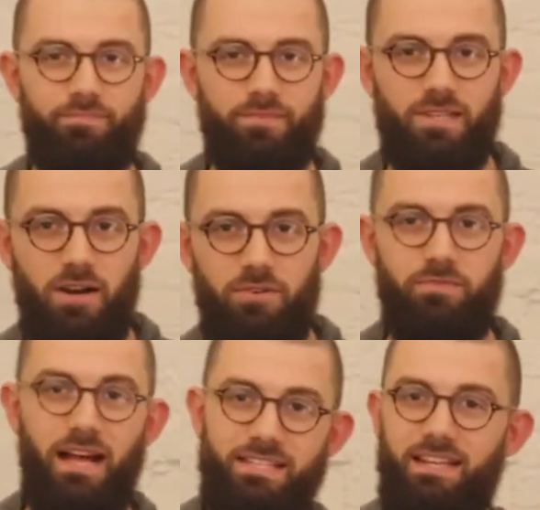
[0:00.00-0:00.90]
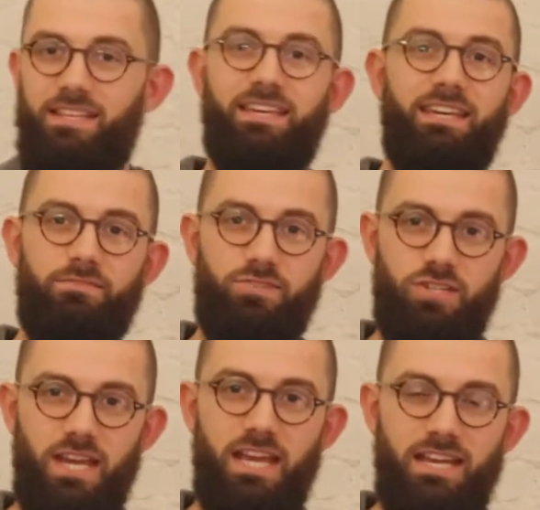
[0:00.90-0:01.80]
So that's it in the key of
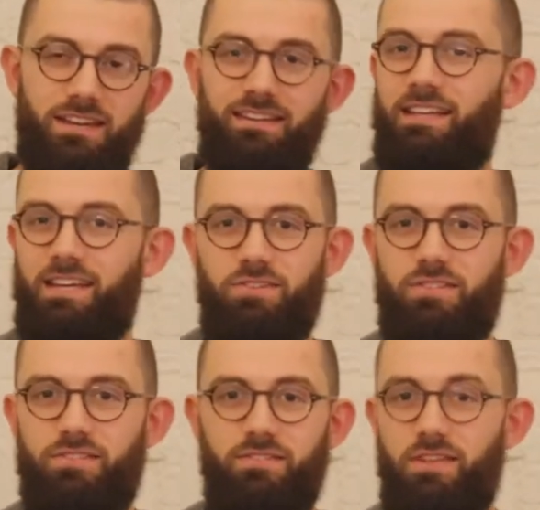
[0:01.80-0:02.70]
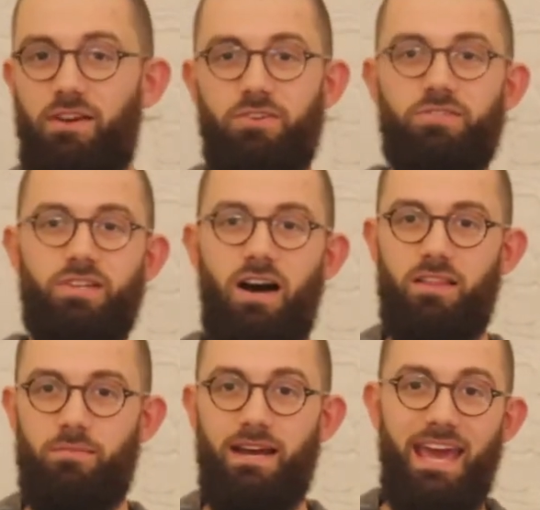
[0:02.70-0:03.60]
G. Like you
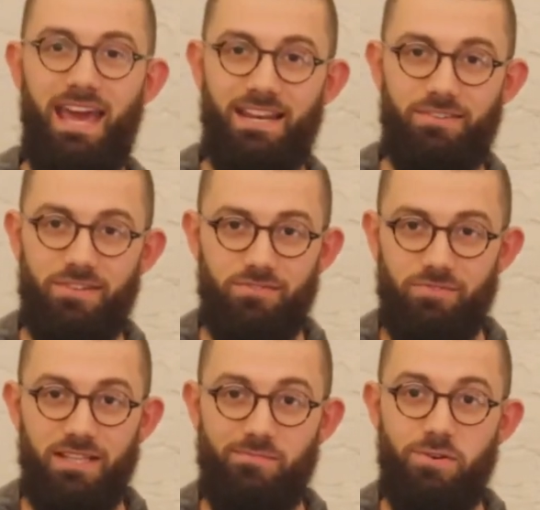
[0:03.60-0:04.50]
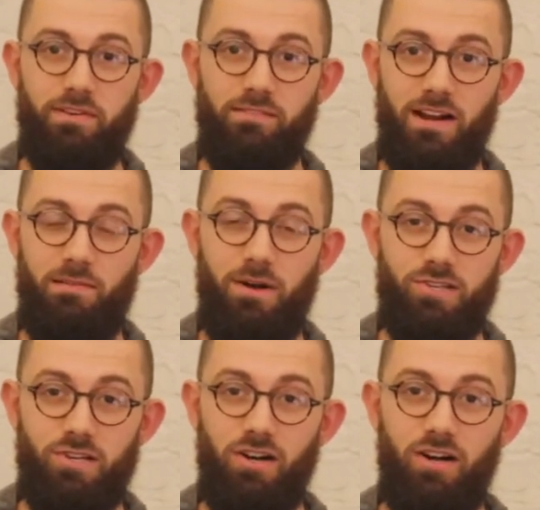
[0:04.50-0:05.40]
saw that my hand isn't really moving very
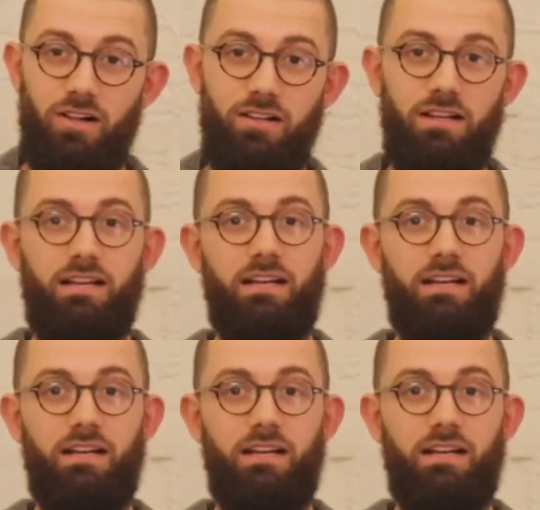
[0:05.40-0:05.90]
much at all.